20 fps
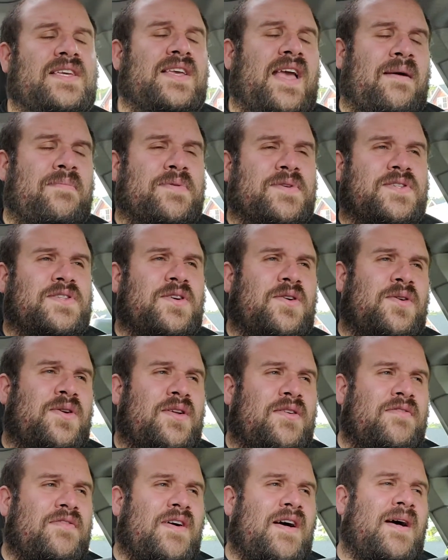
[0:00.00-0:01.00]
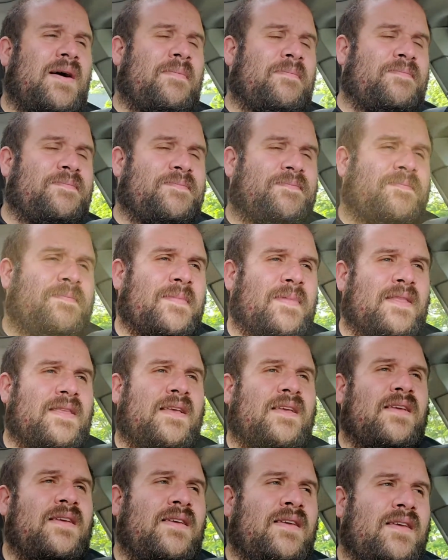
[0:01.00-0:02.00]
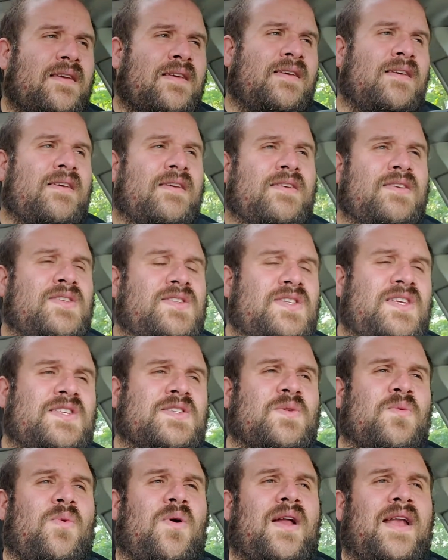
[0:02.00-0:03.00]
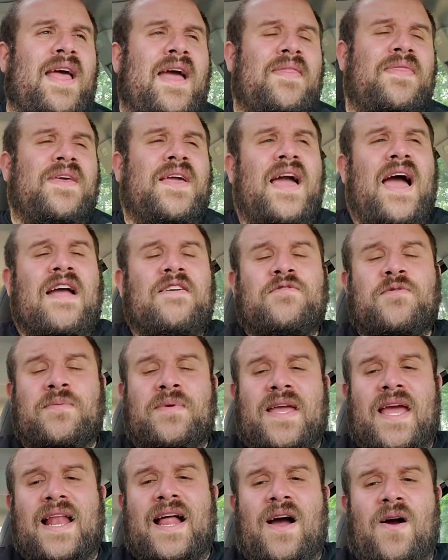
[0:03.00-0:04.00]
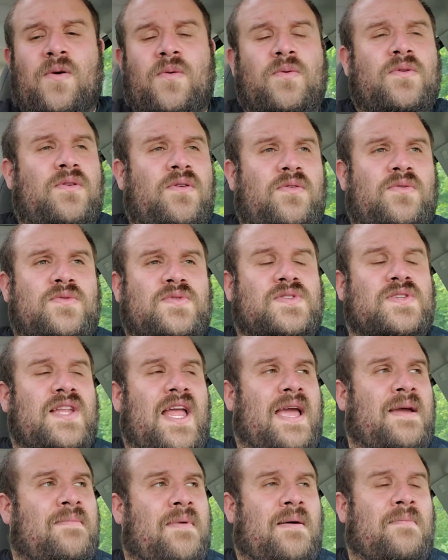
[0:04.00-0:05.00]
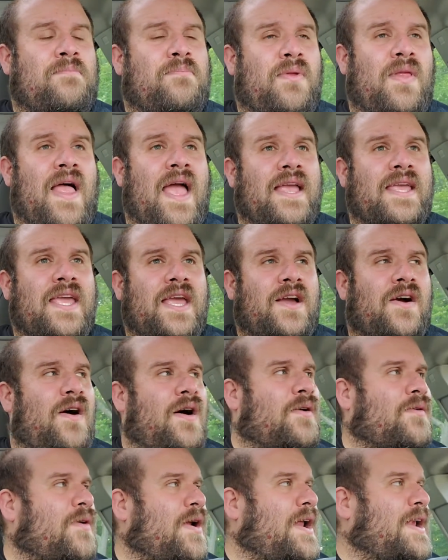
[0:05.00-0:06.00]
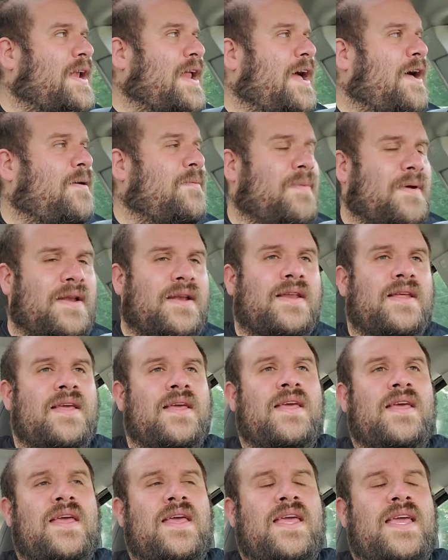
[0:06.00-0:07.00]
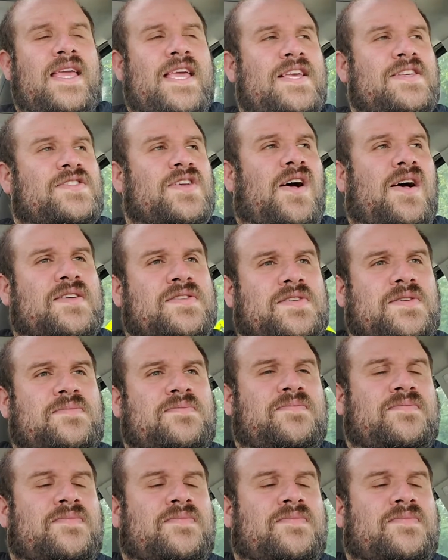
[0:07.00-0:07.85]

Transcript: episode of um, season one had the guy from Get Out, whose name I'm blanking on right now, but he's awesome.